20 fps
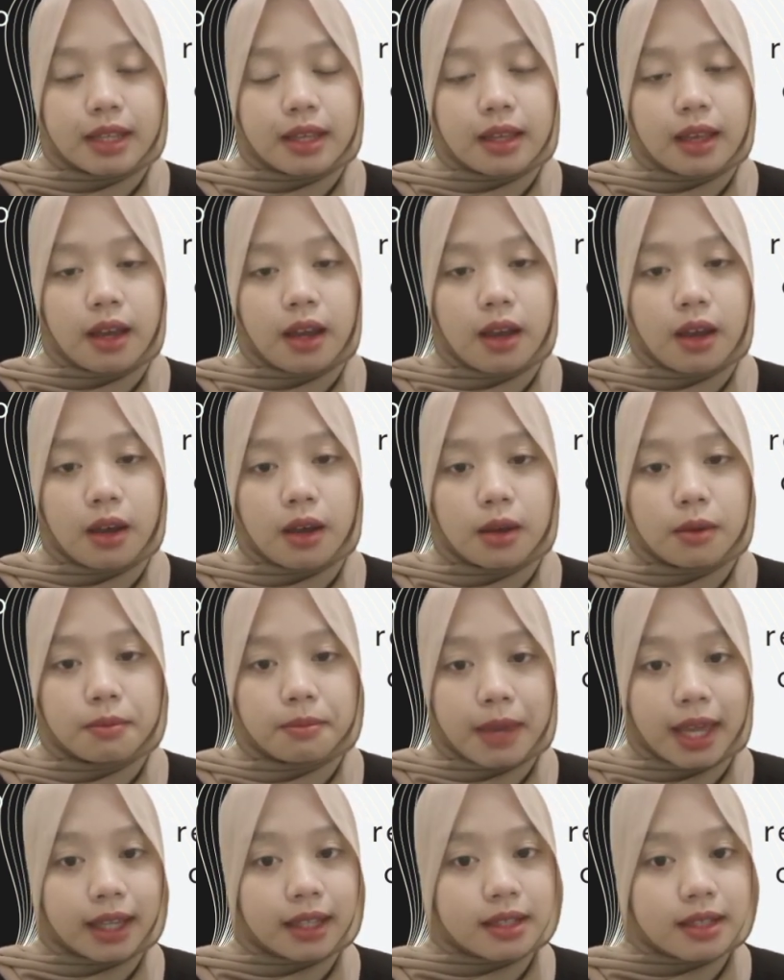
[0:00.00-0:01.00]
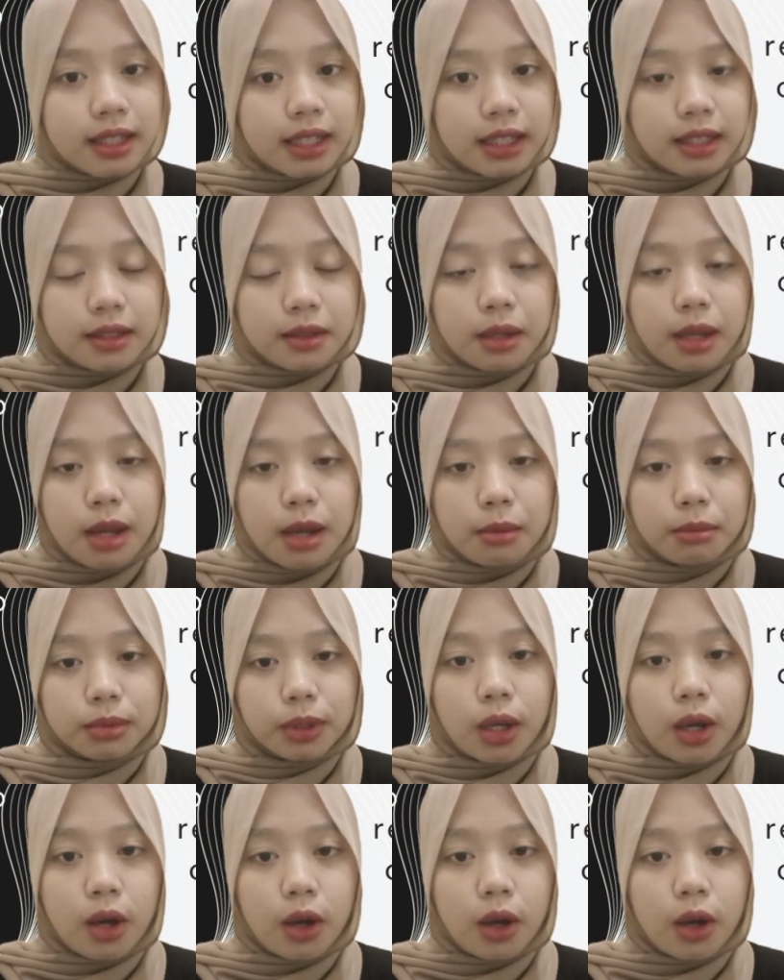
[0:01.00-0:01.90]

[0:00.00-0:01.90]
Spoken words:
magazine, blog,